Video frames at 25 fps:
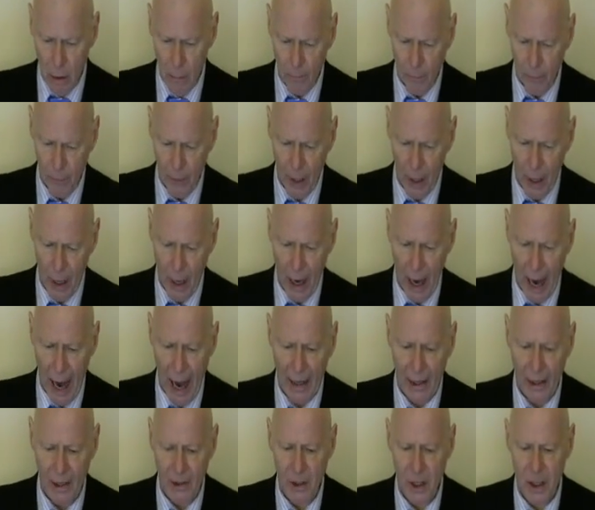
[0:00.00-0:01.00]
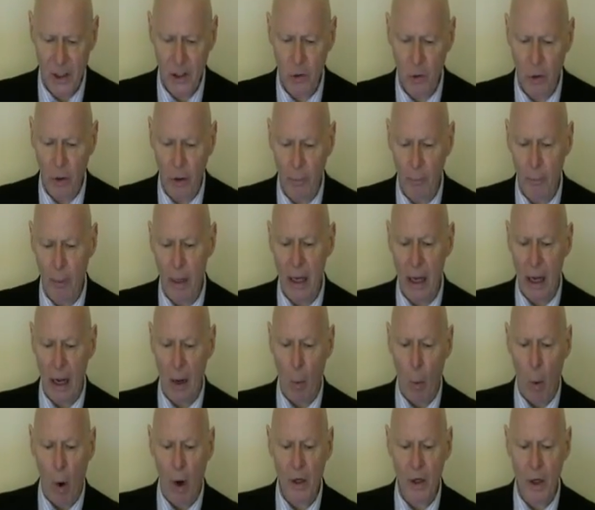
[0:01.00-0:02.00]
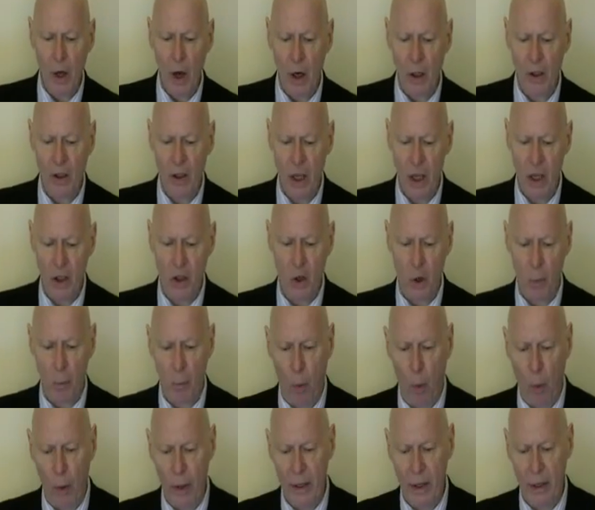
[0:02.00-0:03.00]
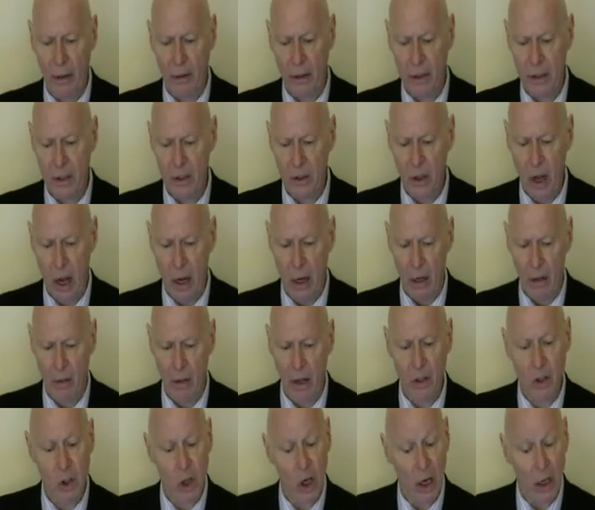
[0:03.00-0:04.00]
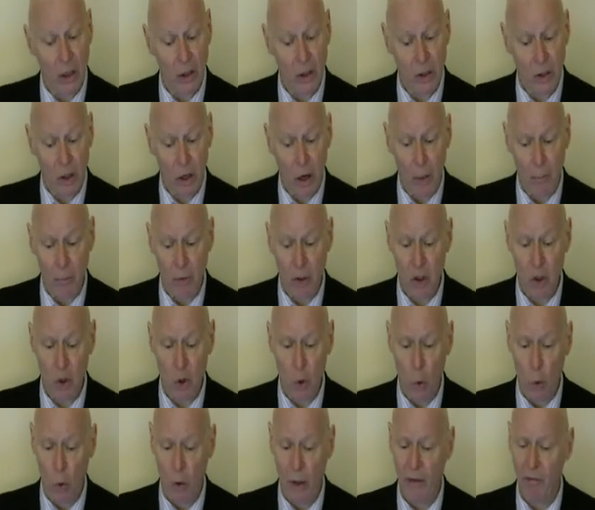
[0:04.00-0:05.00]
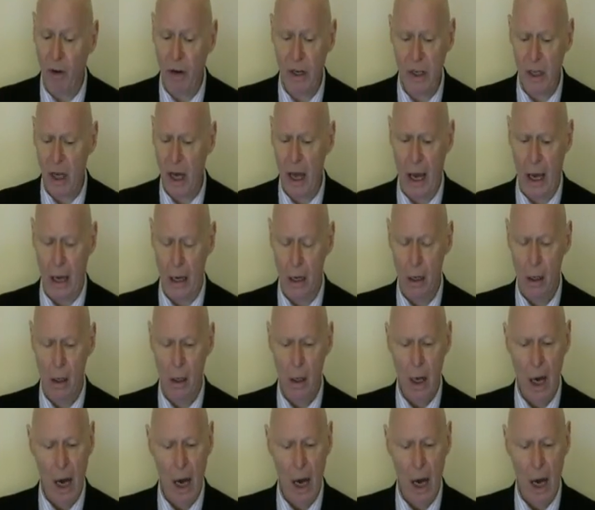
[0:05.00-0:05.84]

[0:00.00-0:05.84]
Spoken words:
At a district meeting, one young teacher poignantly stated that she gets to come to school every day